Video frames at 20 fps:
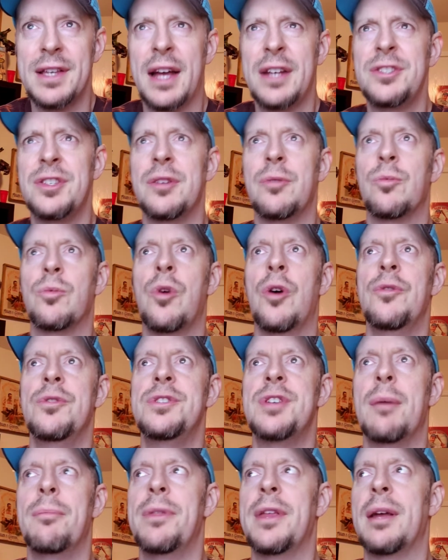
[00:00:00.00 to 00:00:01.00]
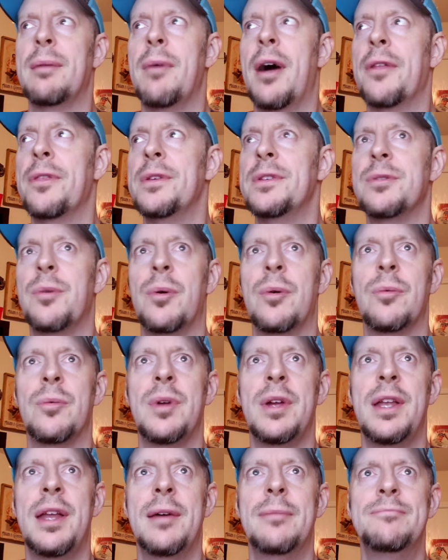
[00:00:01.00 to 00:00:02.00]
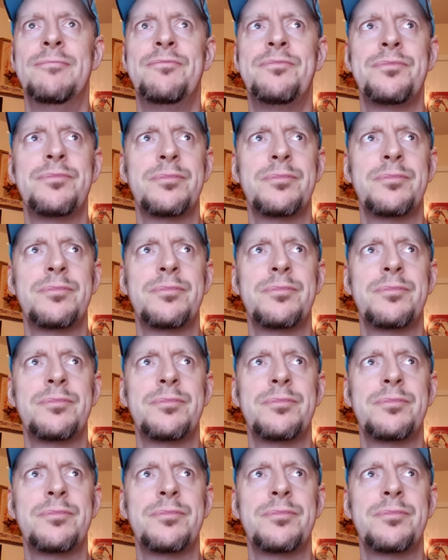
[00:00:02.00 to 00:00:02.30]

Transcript: I actually wrote something about this. I want to read it.